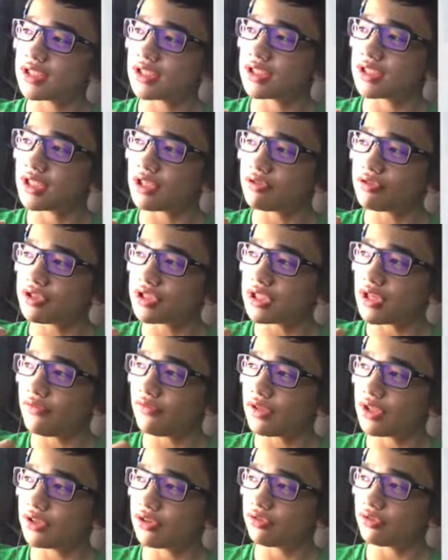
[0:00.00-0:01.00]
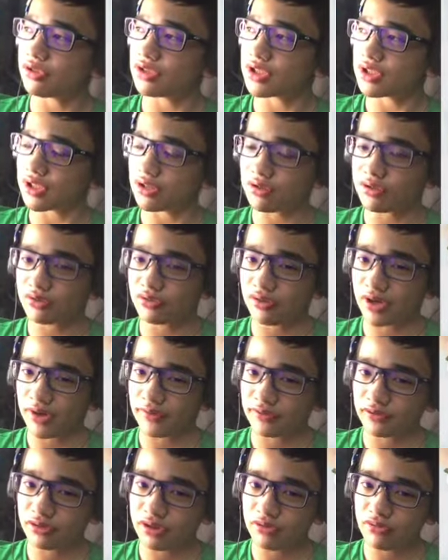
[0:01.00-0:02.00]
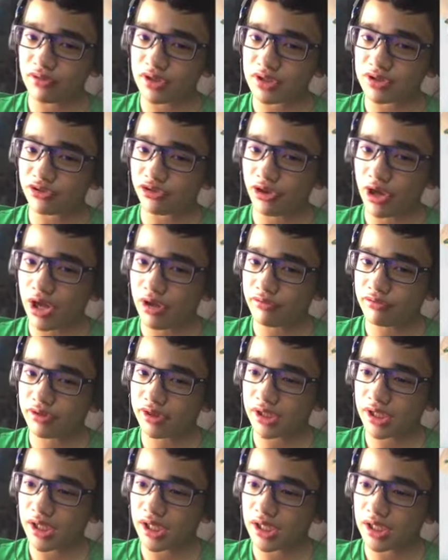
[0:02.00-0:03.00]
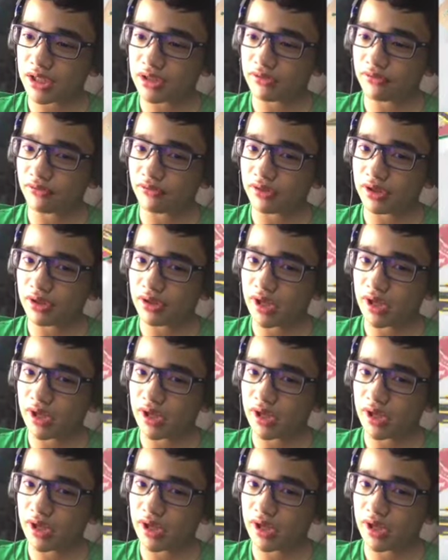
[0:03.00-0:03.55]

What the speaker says: 07053 was found in